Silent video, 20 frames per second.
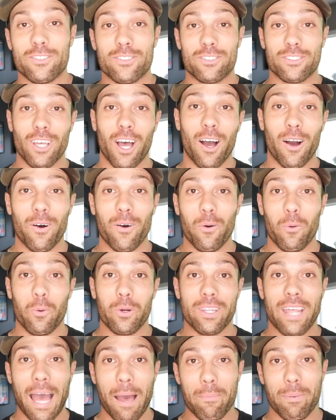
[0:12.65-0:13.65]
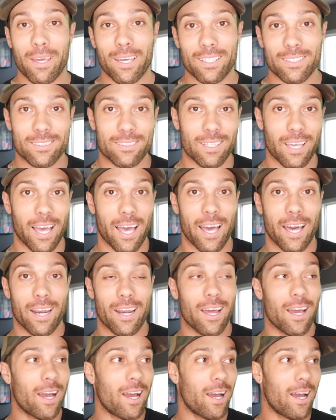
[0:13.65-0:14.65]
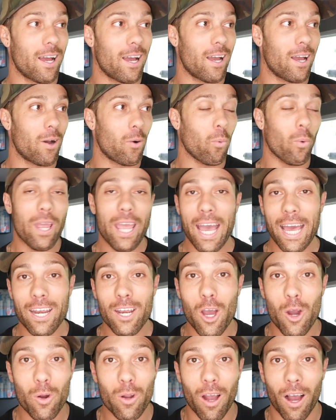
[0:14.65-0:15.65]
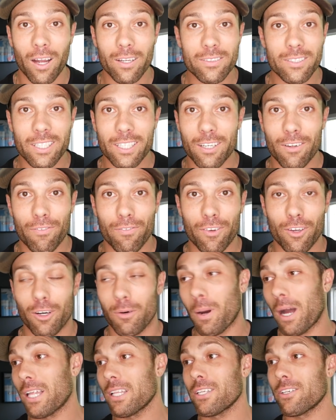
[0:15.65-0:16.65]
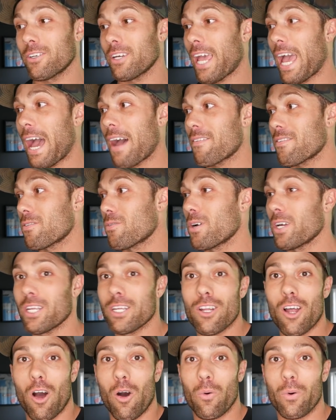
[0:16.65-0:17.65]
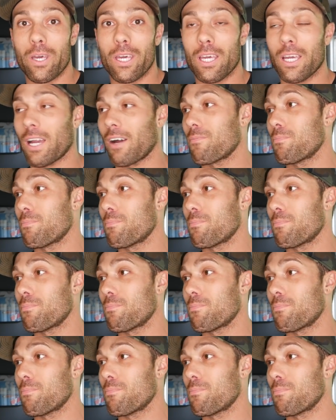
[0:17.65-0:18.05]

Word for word: So, with that being said, we had no content to film. I literally haven't ridden all week.